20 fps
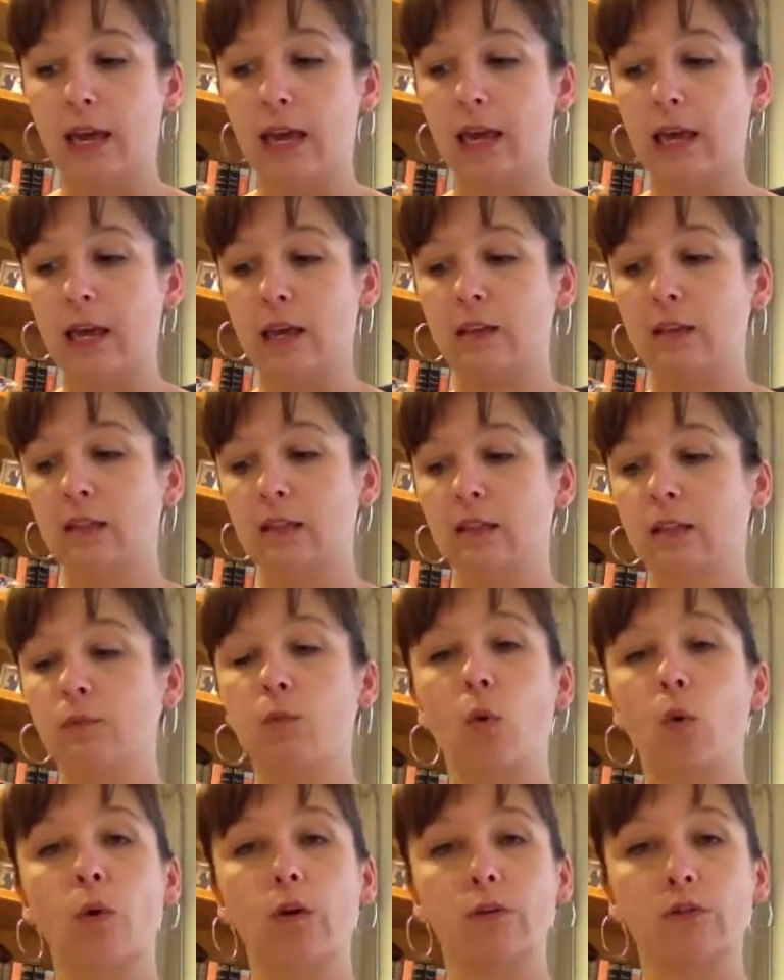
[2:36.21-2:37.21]
It
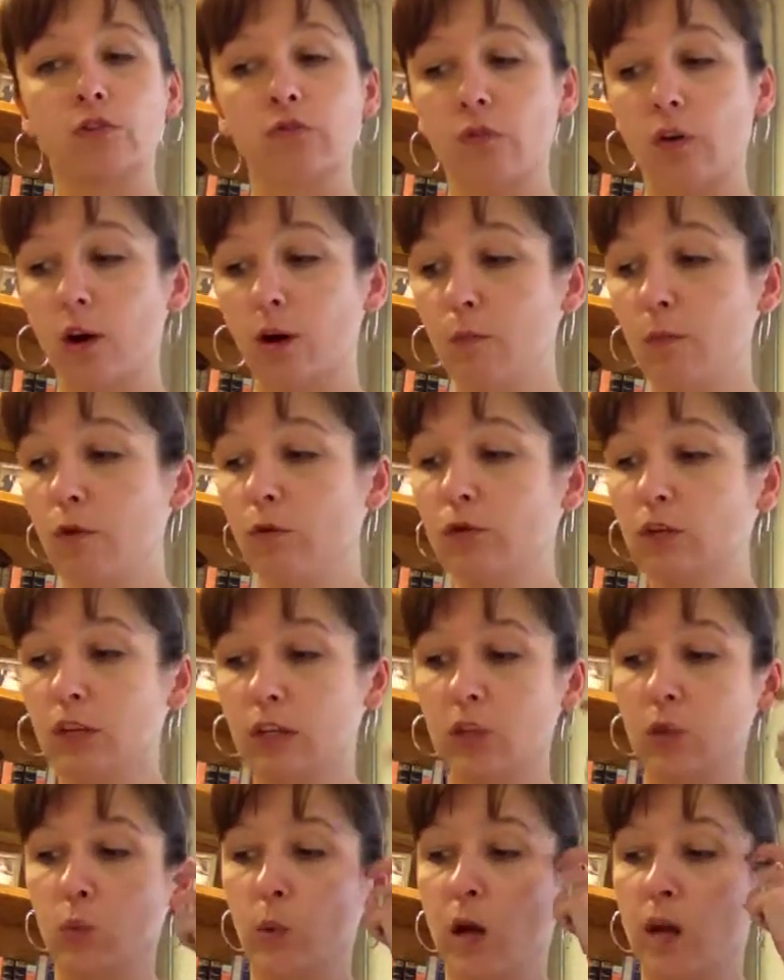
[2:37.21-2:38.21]
supports farmers
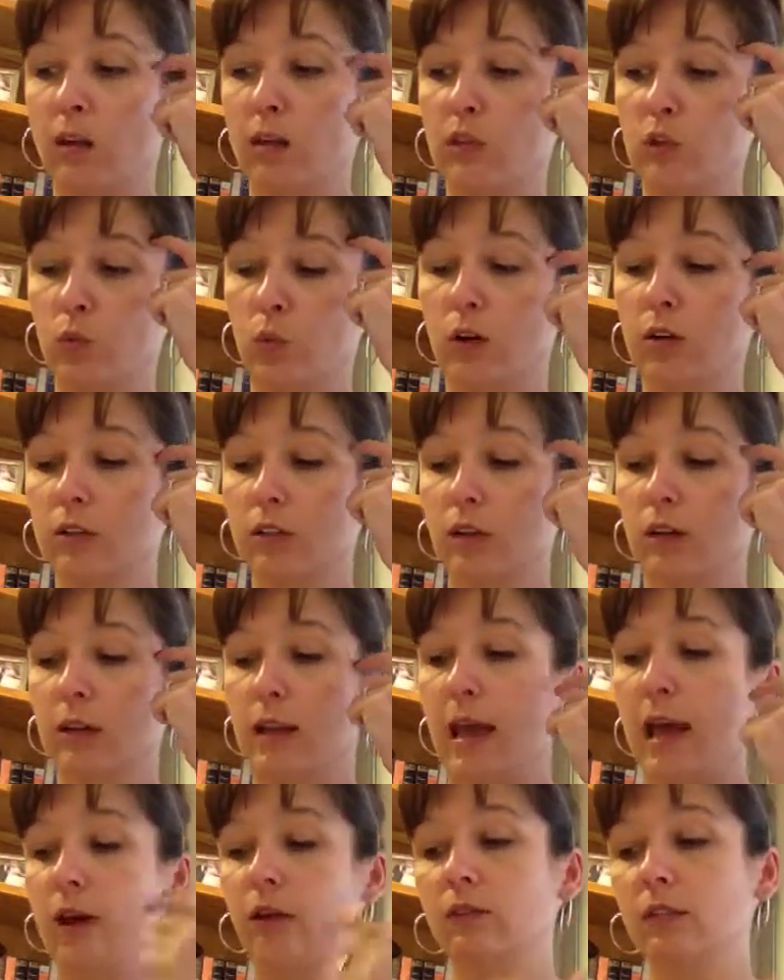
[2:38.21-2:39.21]
as well as works
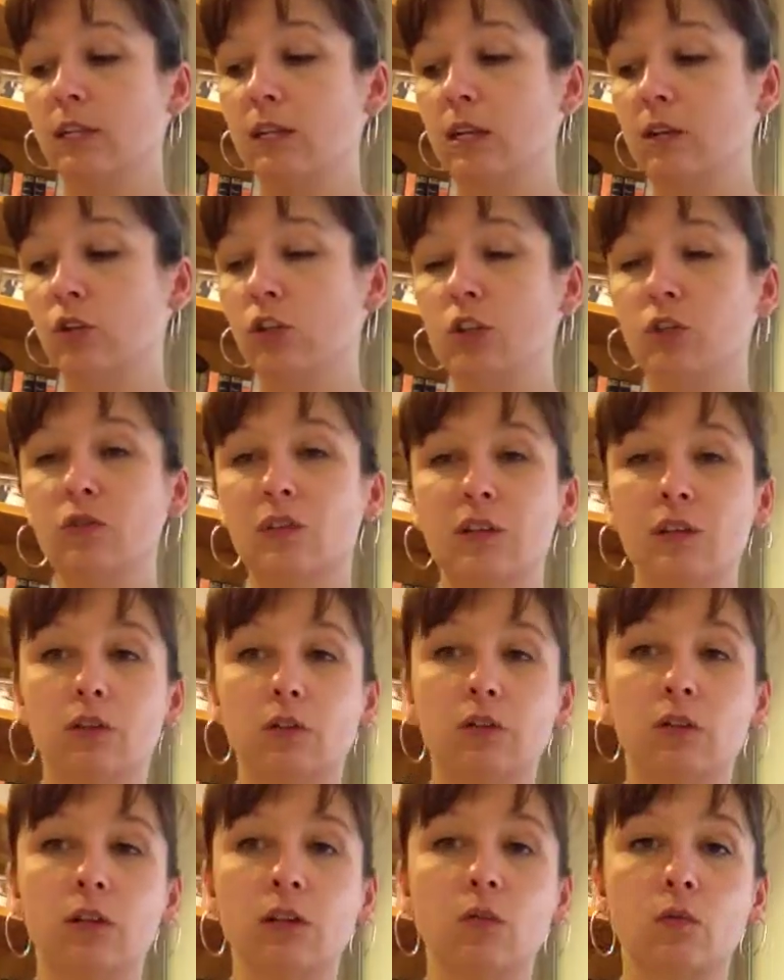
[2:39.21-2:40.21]
on housing issues,
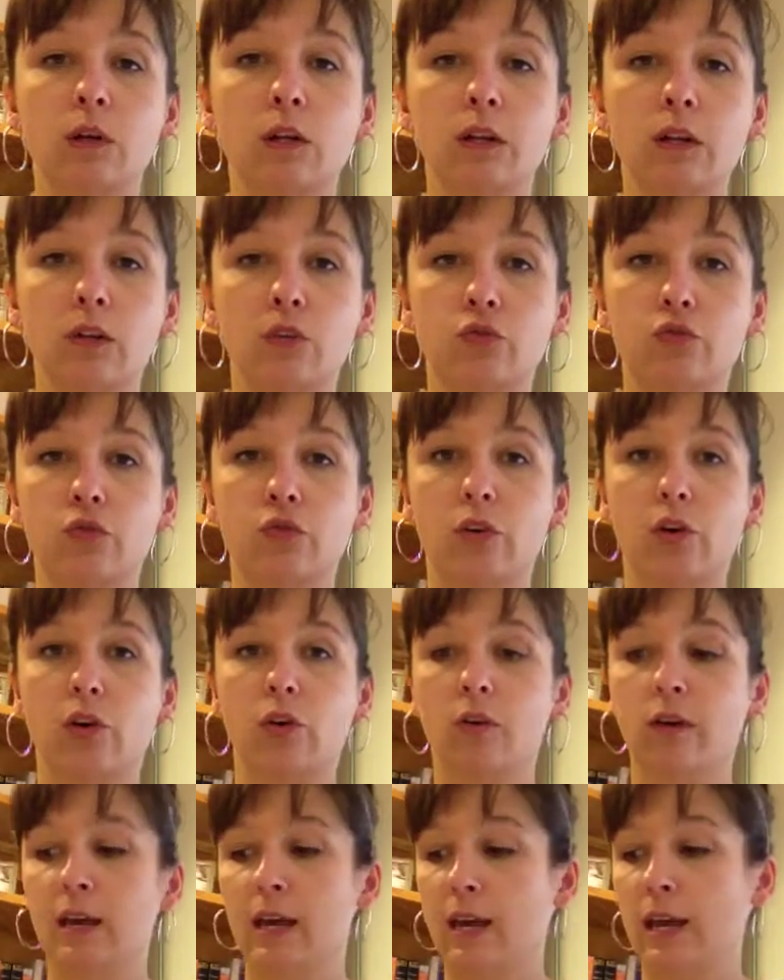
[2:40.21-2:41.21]
including rent
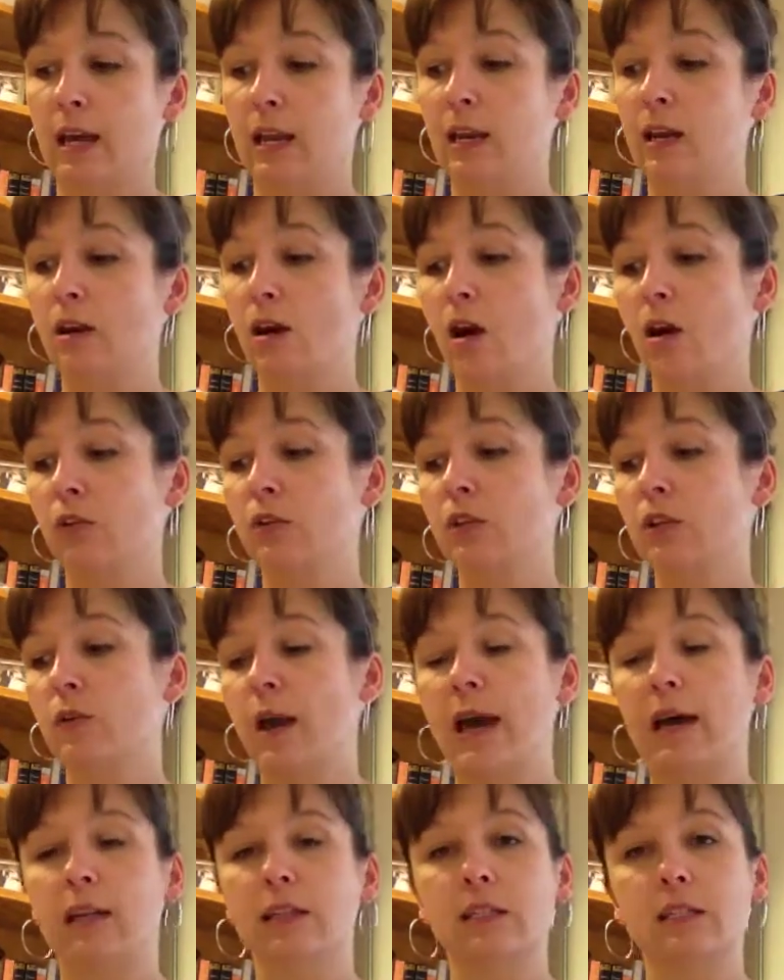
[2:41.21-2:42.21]
control, and it also
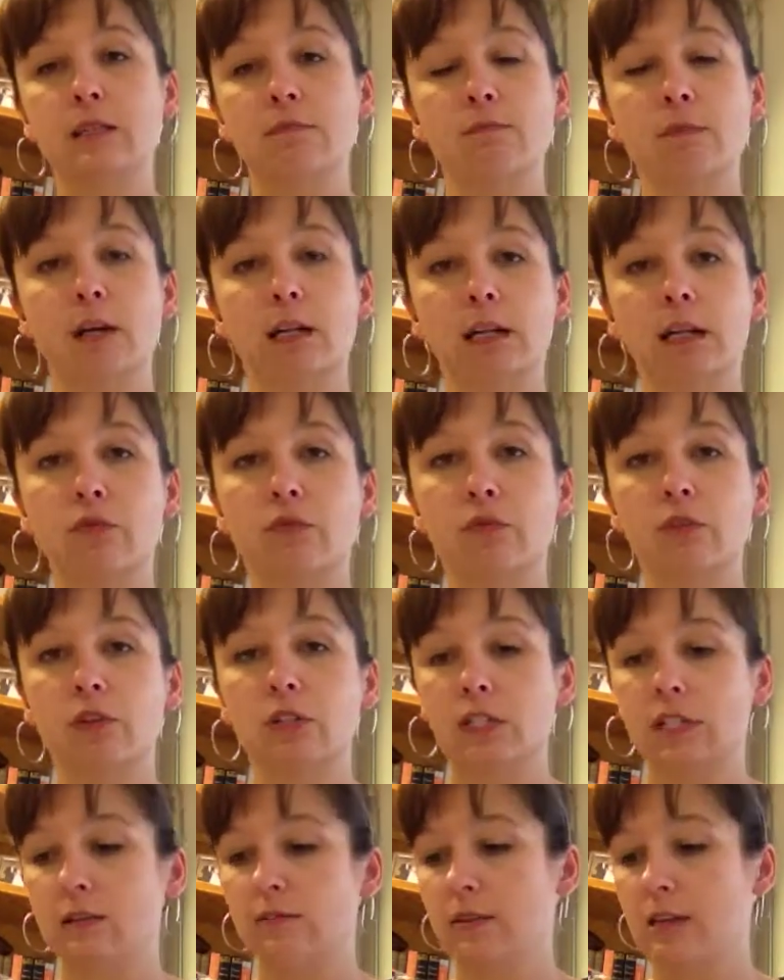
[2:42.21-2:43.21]
added some money for the
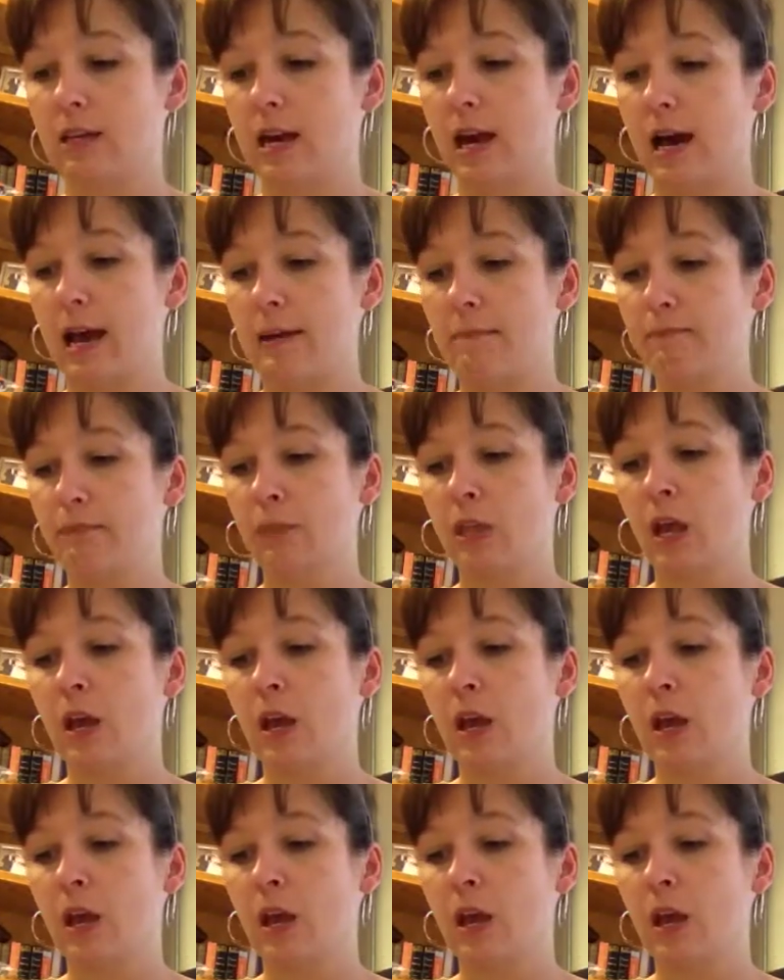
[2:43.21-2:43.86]
TVA.